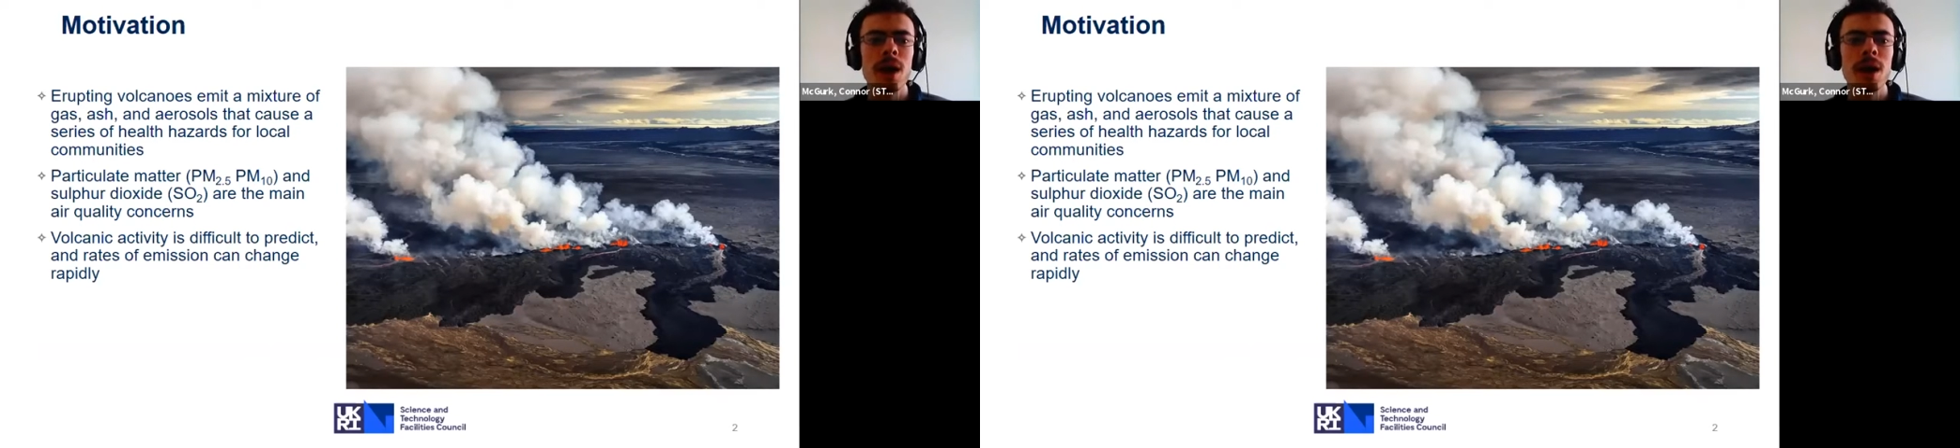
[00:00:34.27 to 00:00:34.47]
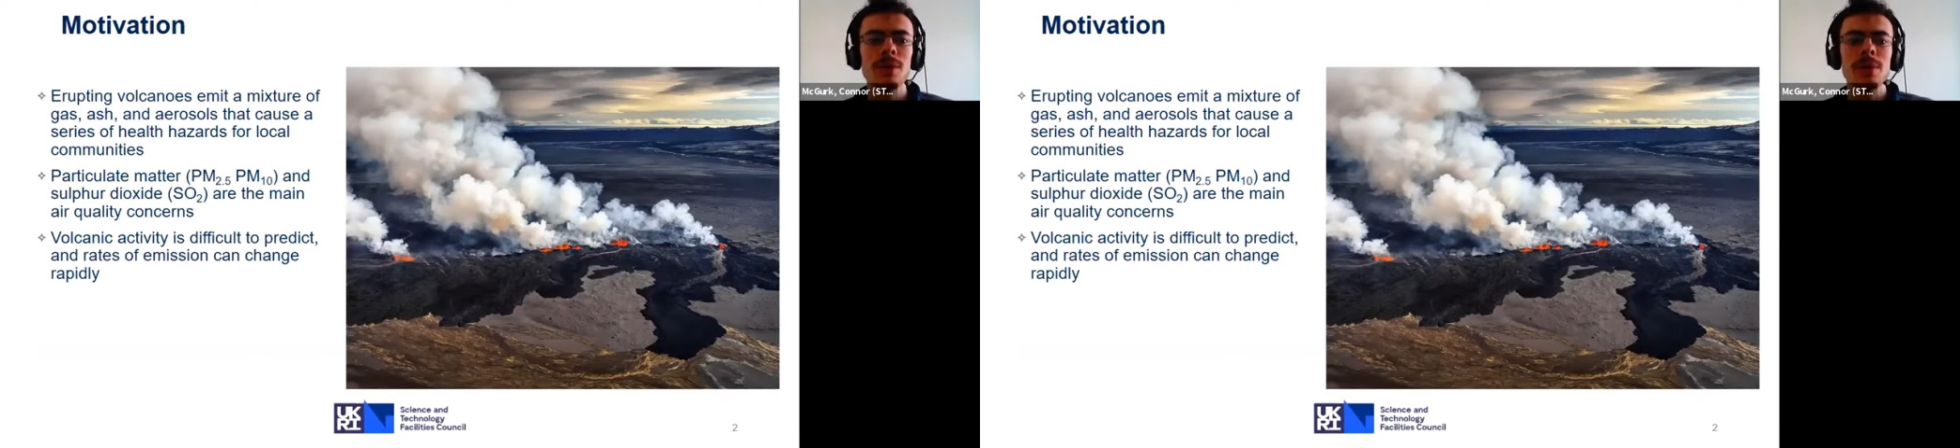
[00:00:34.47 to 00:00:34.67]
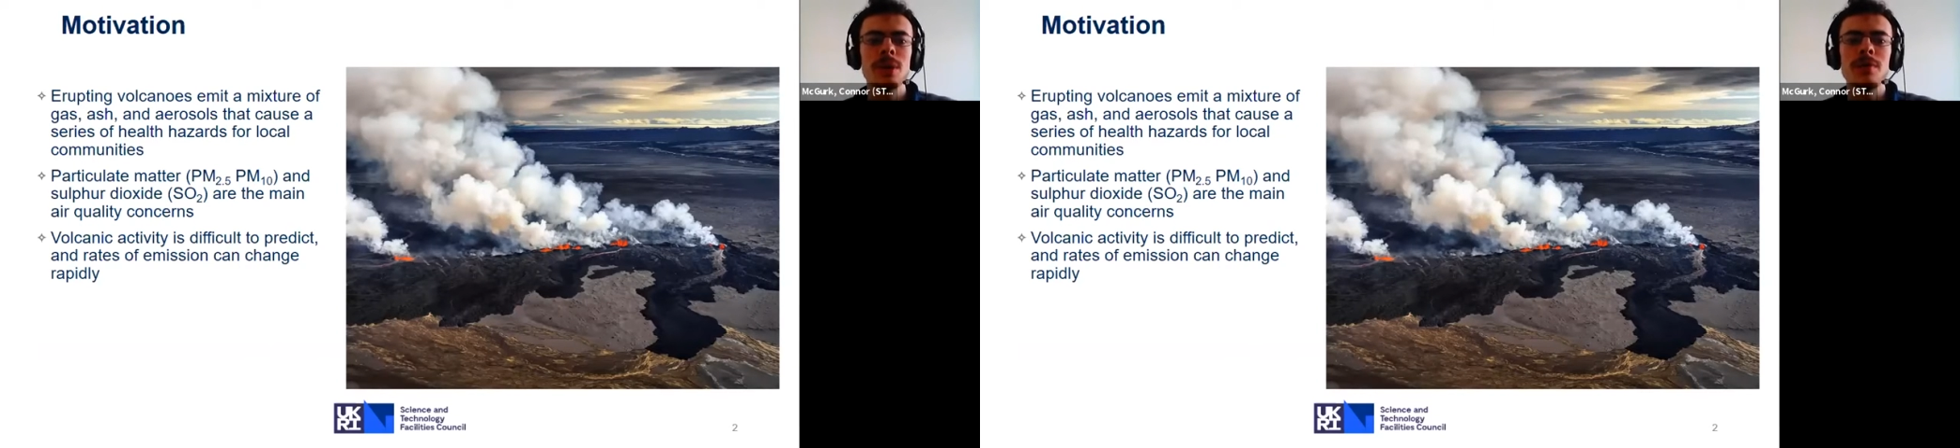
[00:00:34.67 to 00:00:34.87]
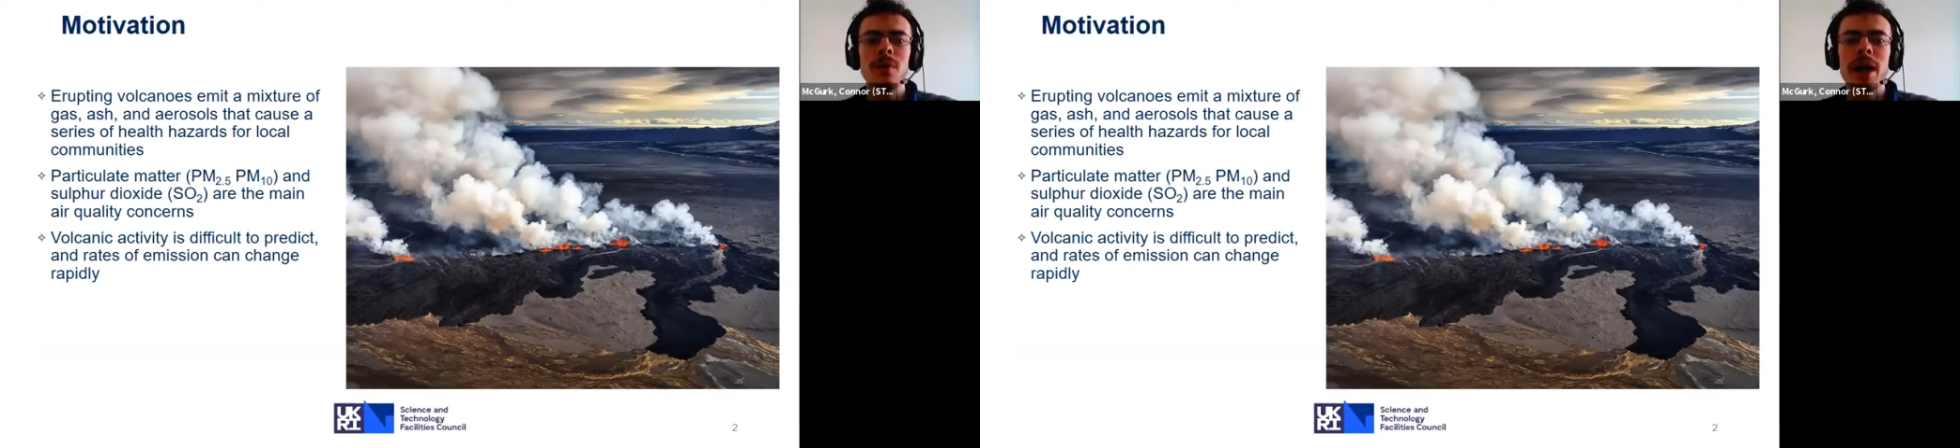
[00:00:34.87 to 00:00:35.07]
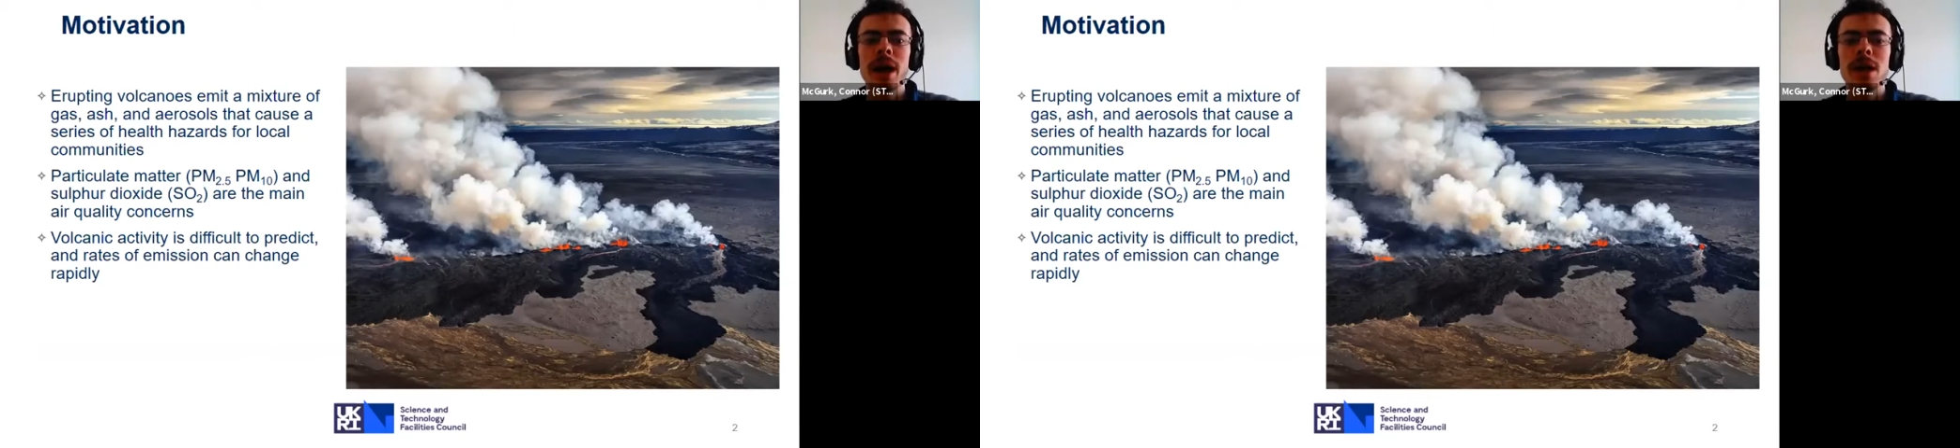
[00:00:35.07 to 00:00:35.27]
erupting
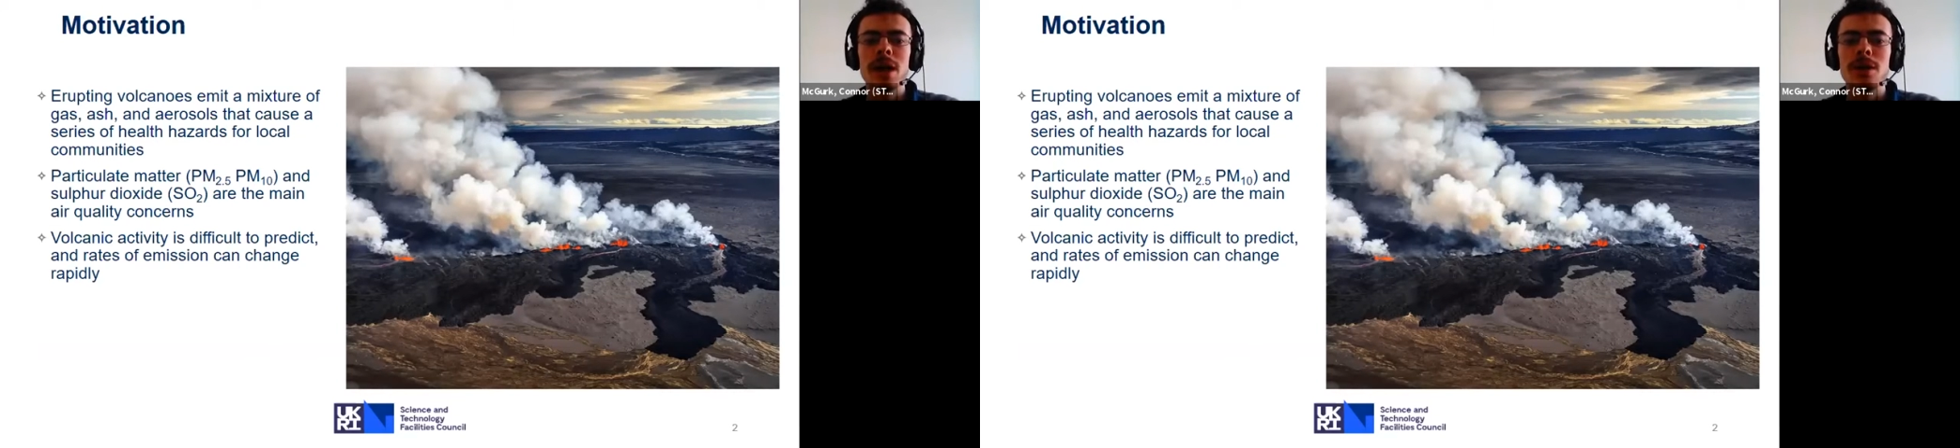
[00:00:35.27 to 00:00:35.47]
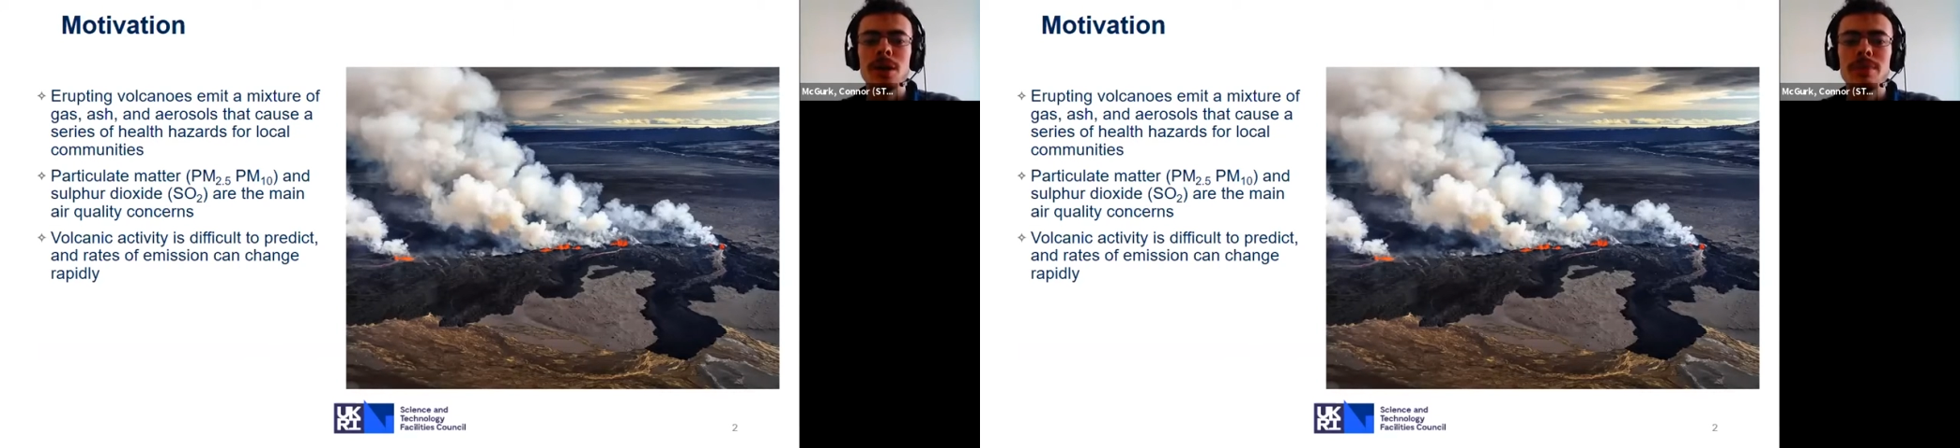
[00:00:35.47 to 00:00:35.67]
volcanoes